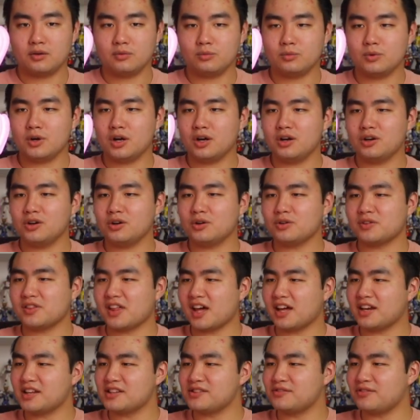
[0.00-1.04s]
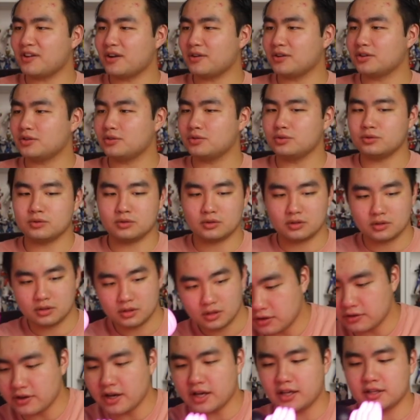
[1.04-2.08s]
whoa, that is very cool.
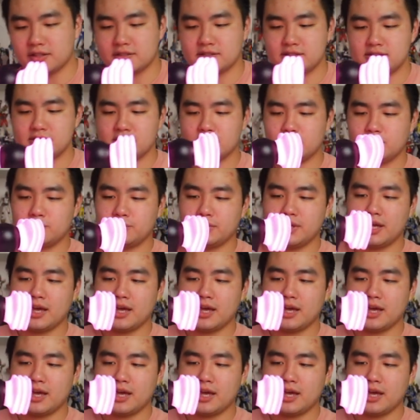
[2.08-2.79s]
All right, so we